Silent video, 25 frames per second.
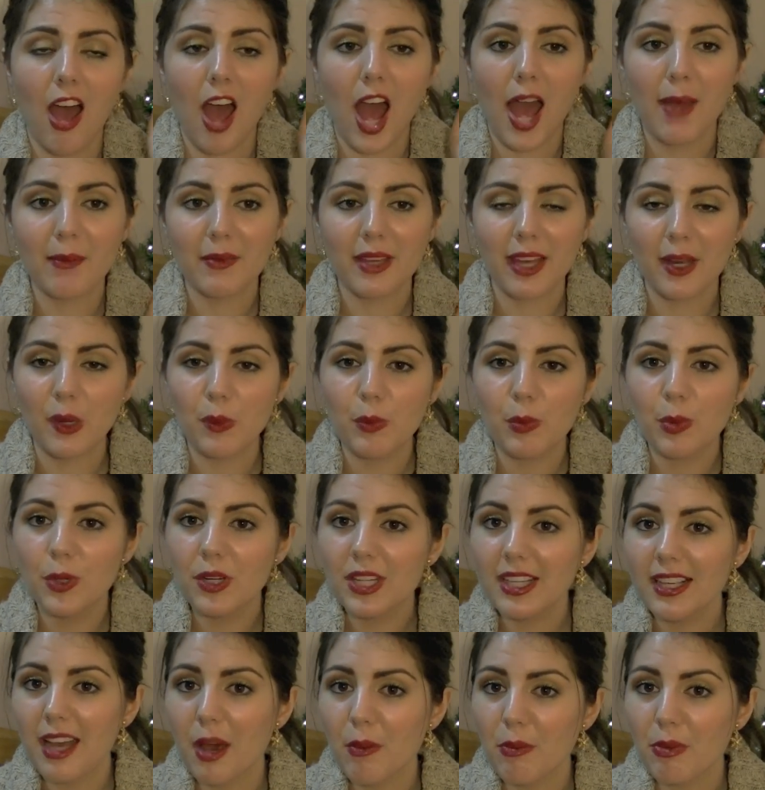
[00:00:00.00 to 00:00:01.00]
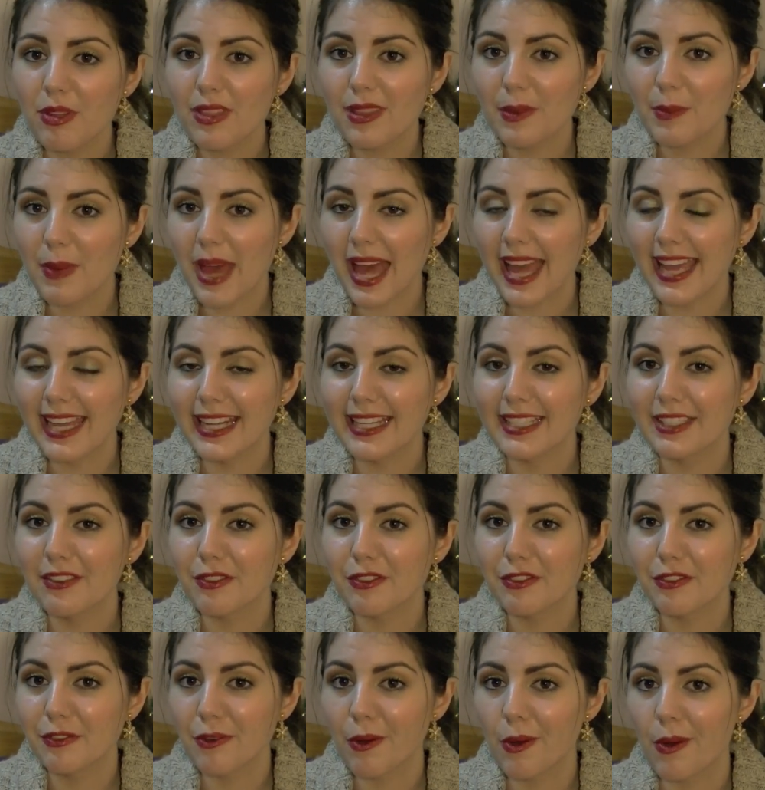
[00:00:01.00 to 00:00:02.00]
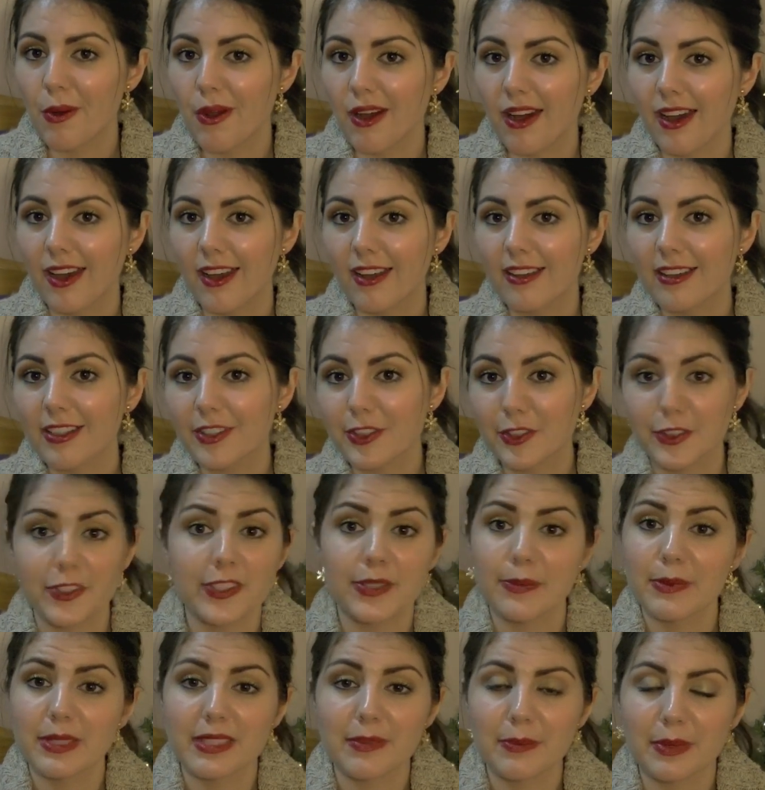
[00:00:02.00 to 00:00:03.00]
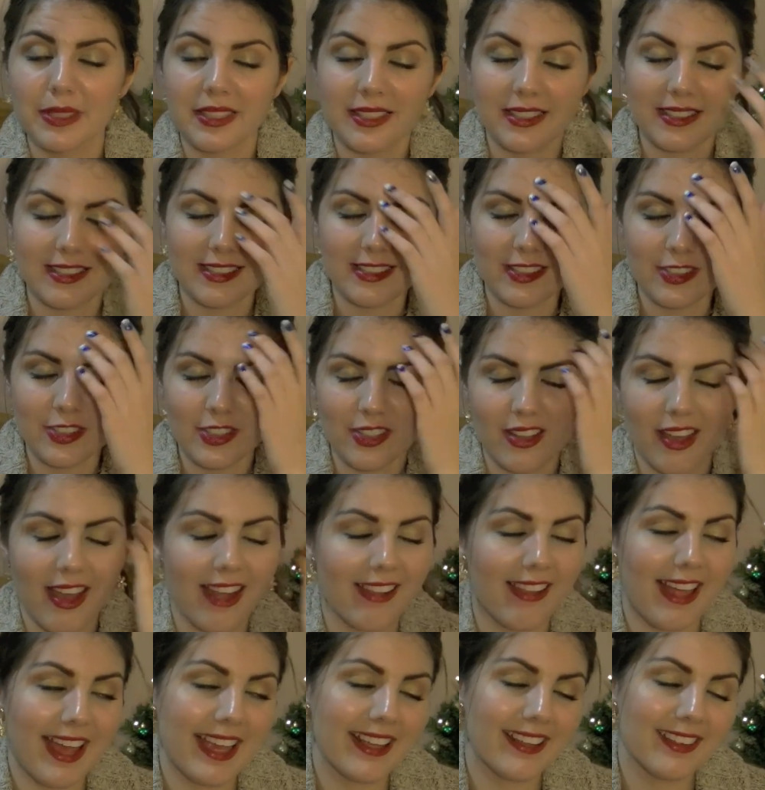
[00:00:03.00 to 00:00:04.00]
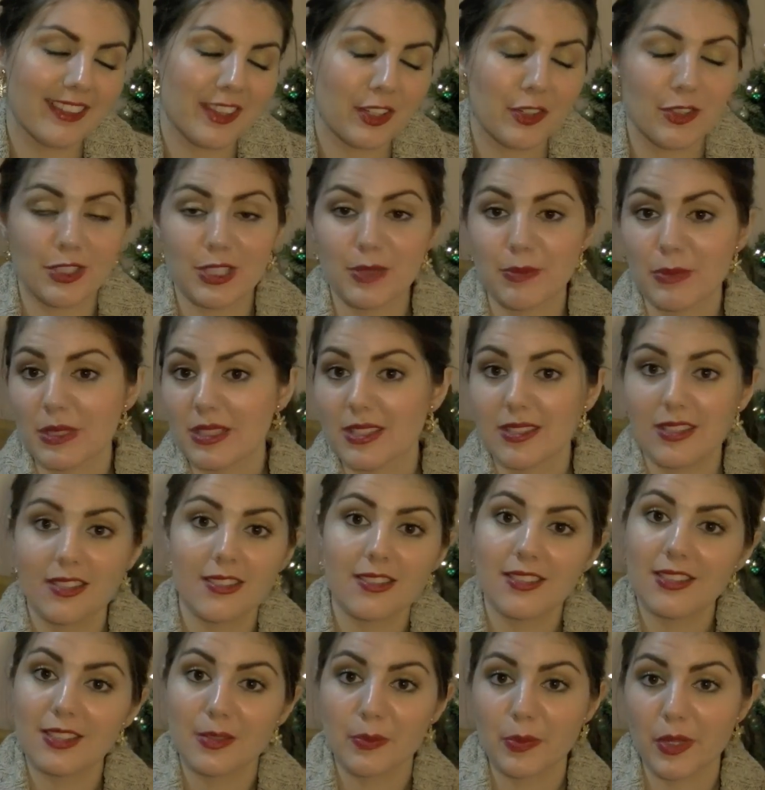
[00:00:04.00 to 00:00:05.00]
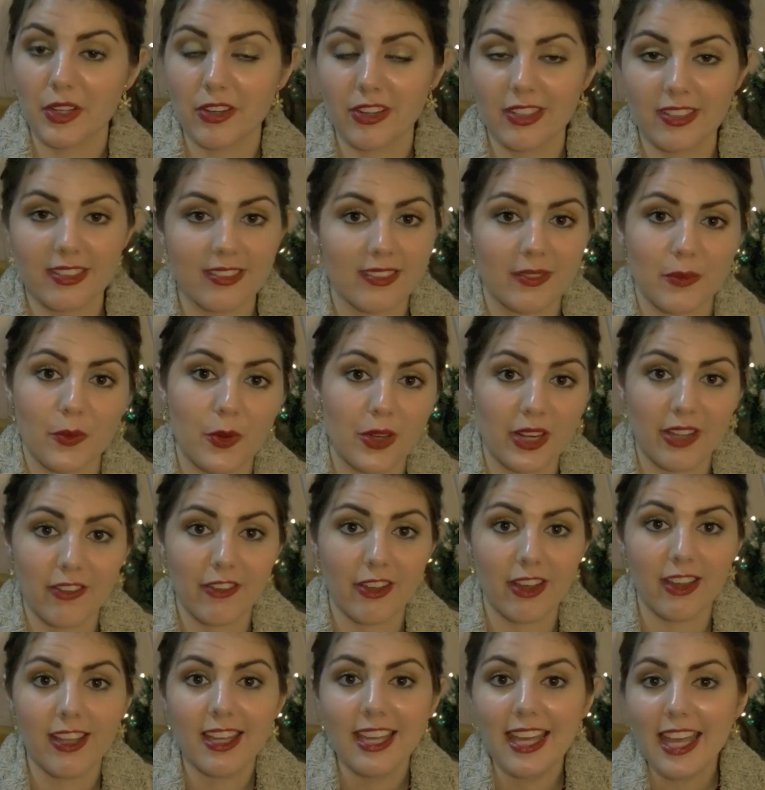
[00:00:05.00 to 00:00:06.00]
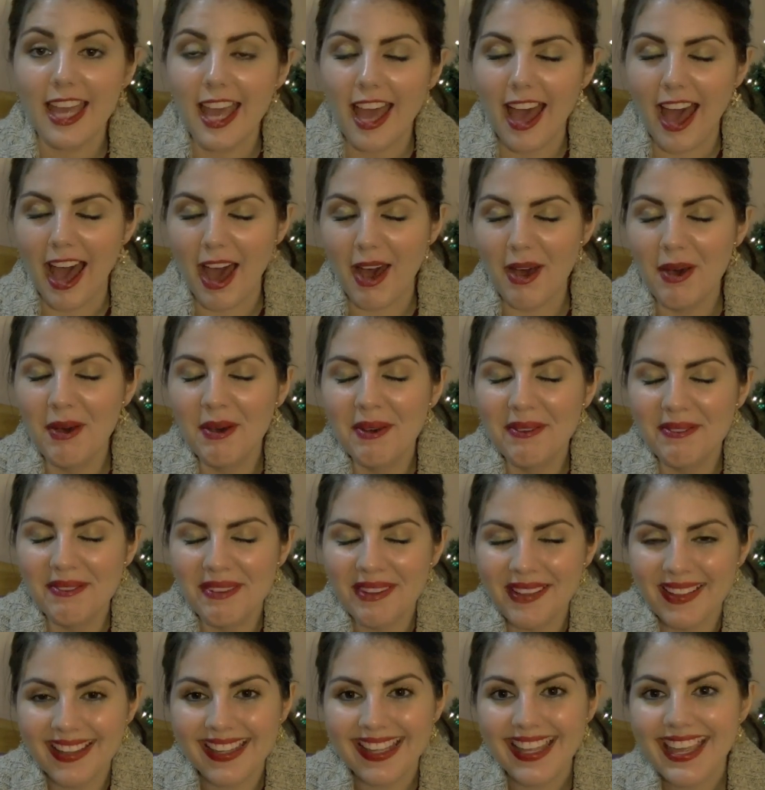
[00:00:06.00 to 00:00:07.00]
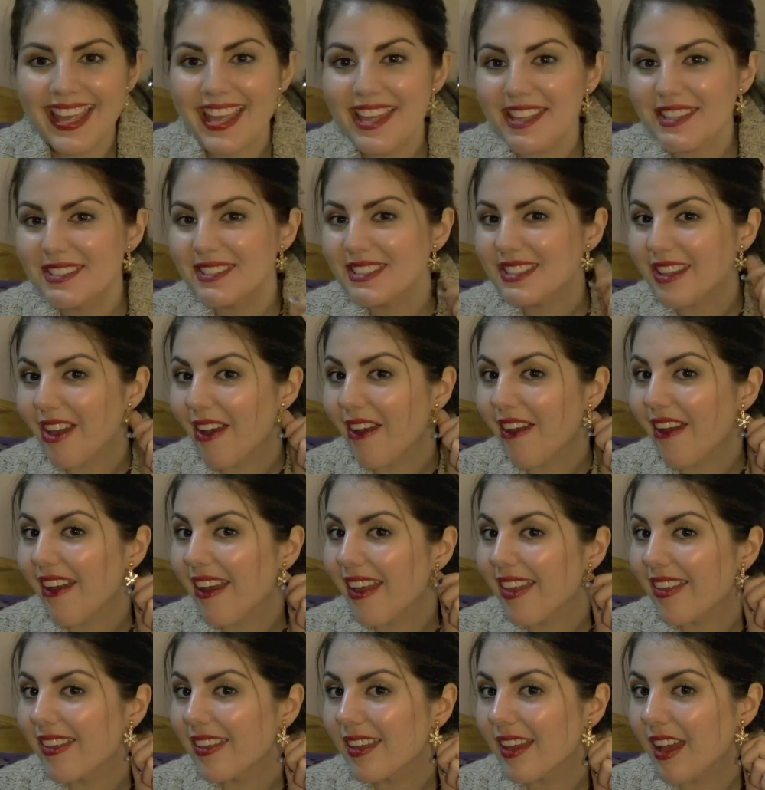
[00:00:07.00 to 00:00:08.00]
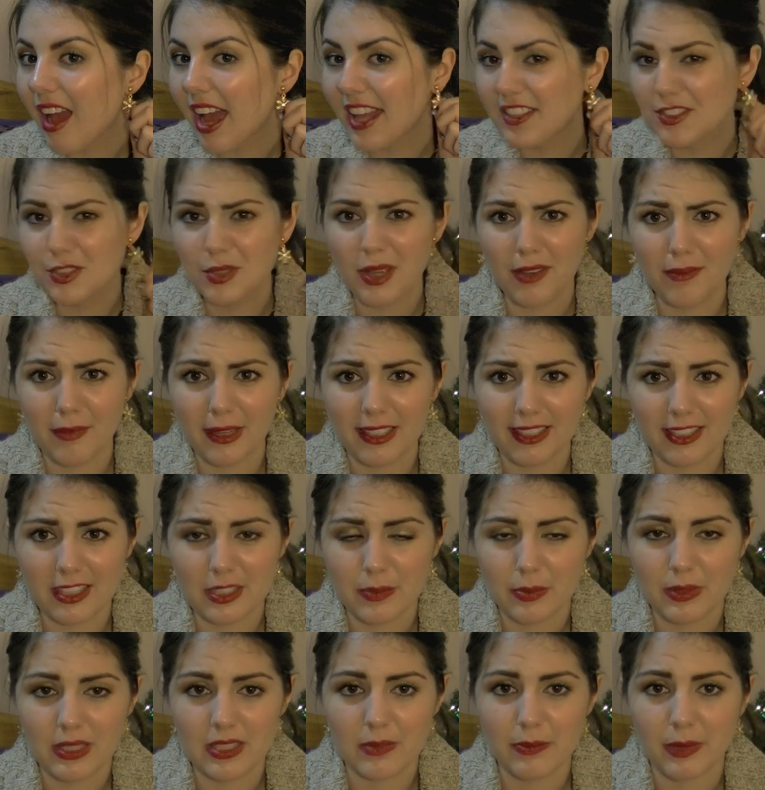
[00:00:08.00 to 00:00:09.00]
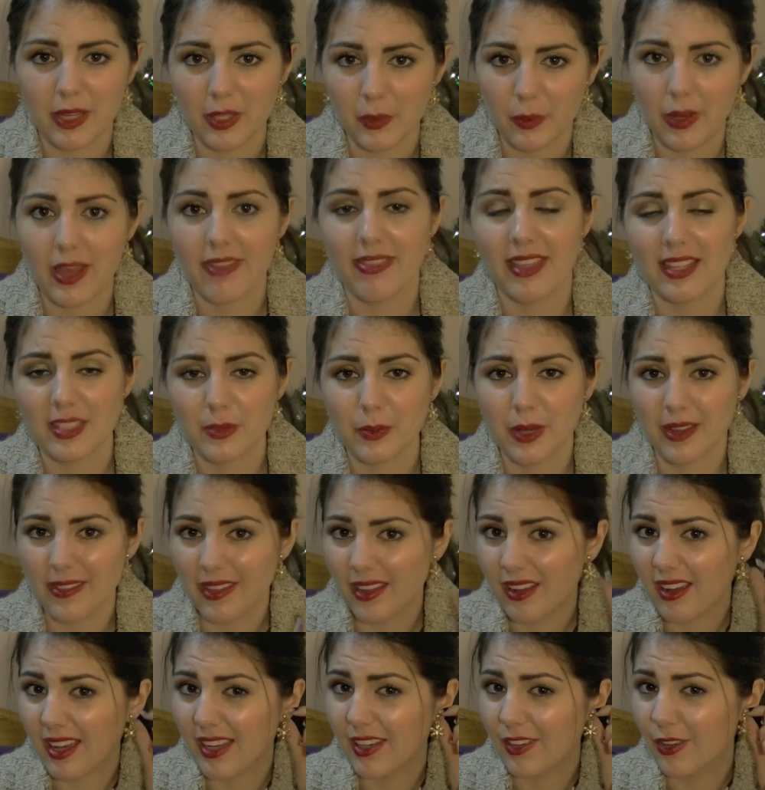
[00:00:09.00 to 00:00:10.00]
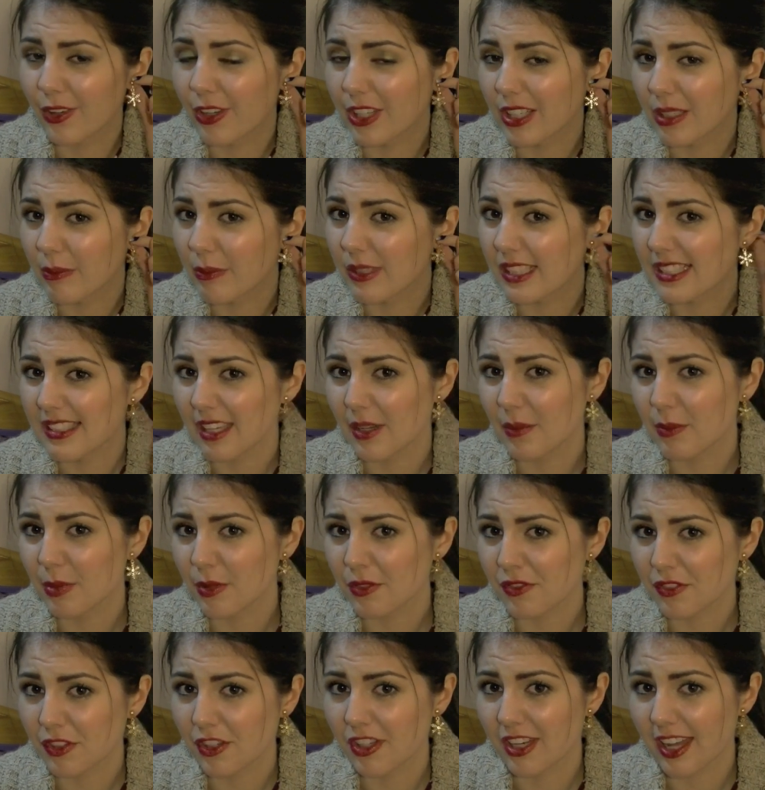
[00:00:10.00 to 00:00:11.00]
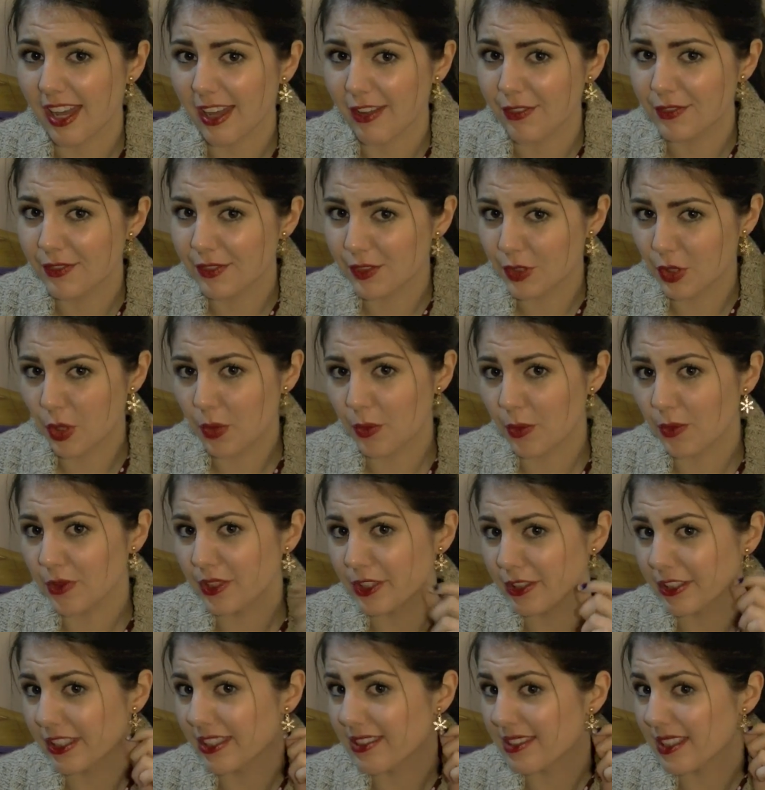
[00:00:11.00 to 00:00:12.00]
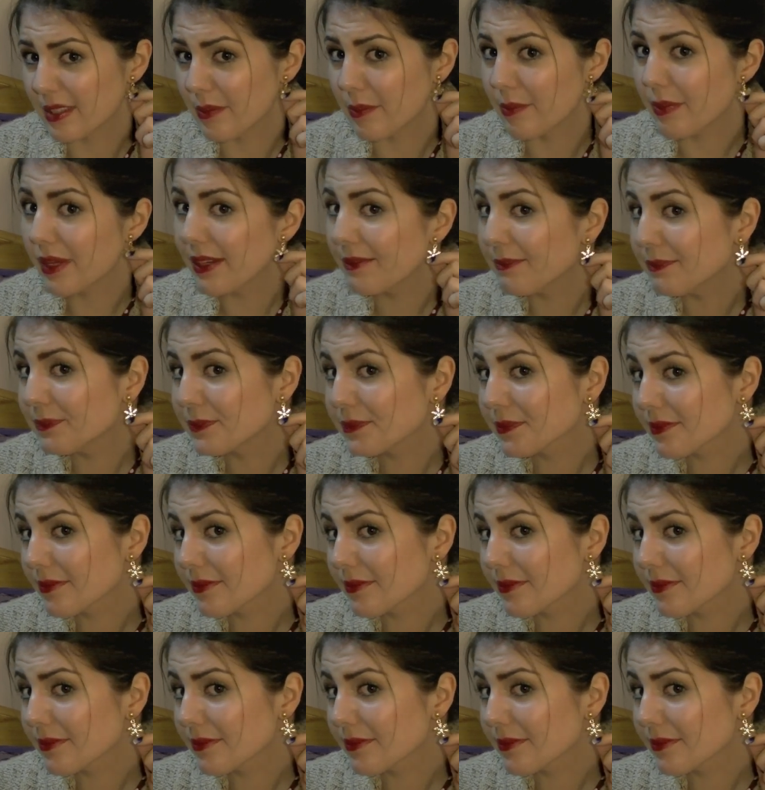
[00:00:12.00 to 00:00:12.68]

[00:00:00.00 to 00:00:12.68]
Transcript: I'm kind of putting up with the pain for Christmas because I like the Christmas spirit, whatever. So I do have my ears pierced, by the way, that's why they're kind of hurting, because I'd prefer to have normal earrings in, but